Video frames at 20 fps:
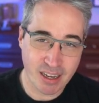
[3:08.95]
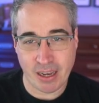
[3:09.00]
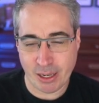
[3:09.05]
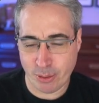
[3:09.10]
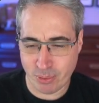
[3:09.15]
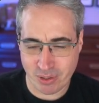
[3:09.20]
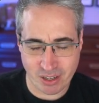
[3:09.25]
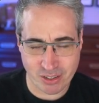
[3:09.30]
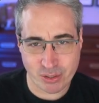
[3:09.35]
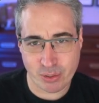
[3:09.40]

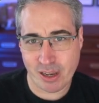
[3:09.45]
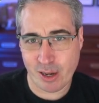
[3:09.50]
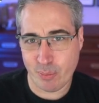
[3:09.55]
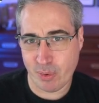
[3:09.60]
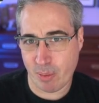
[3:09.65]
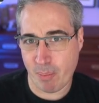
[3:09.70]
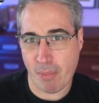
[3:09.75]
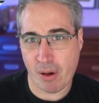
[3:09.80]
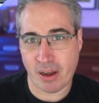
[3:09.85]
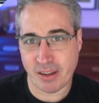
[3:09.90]
And it would also help
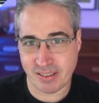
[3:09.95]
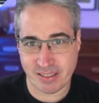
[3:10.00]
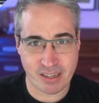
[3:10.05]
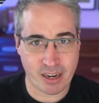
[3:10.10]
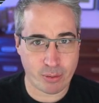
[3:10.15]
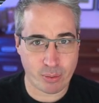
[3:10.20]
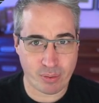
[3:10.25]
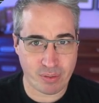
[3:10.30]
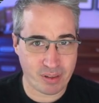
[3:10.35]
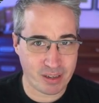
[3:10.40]
with bots
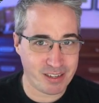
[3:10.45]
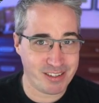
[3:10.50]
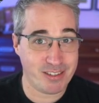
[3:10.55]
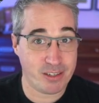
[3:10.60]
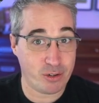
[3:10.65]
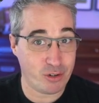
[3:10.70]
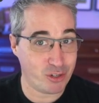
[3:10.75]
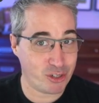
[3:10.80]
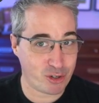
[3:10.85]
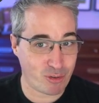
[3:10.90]
and other things
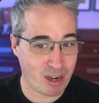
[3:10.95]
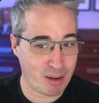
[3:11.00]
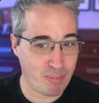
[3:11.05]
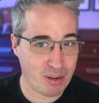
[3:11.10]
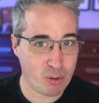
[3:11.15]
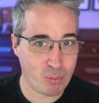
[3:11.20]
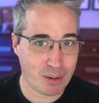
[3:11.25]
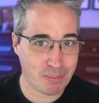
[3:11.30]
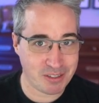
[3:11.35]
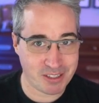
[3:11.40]
that are
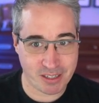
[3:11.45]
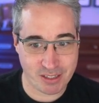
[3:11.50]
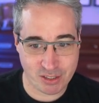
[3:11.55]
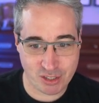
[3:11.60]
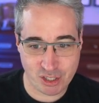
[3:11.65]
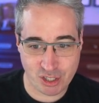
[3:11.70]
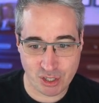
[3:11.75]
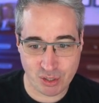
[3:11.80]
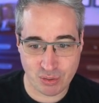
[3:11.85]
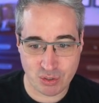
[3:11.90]
scraping
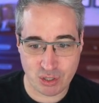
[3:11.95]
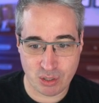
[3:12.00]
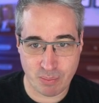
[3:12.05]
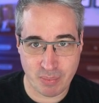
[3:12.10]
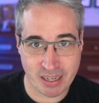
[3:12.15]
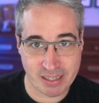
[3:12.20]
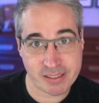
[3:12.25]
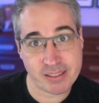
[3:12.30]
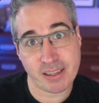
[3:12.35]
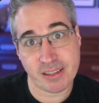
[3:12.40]
websites too to
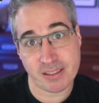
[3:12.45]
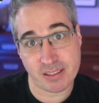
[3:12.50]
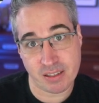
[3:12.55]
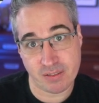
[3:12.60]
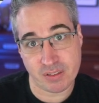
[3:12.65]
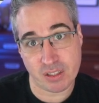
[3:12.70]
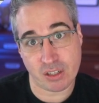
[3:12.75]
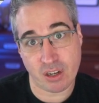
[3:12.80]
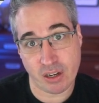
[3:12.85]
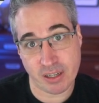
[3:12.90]
make sense
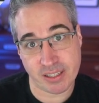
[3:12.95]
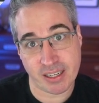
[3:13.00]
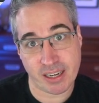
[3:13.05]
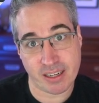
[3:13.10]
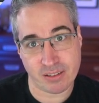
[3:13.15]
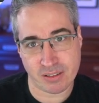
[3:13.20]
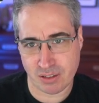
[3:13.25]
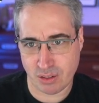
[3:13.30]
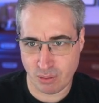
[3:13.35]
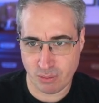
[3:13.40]
of the content.